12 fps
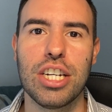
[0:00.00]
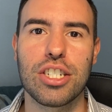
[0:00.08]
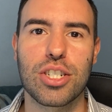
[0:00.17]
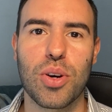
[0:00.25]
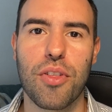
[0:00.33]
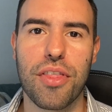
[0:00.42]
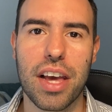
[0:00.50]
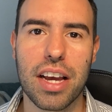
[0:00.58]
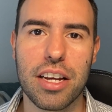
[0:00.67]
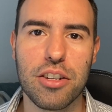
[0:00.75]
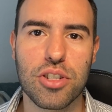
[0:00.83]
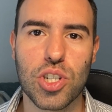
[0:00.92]
So
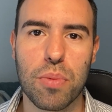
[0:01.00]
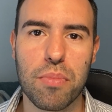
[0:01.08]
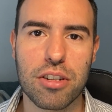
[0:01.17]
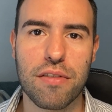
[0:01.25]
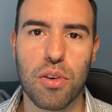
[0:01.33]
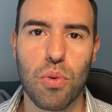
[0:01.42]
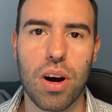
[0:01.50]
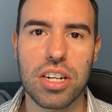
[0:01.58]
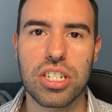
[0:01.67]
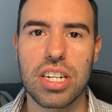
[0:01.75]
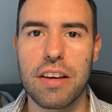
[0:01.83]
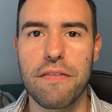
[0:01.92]
thank you so much for watching.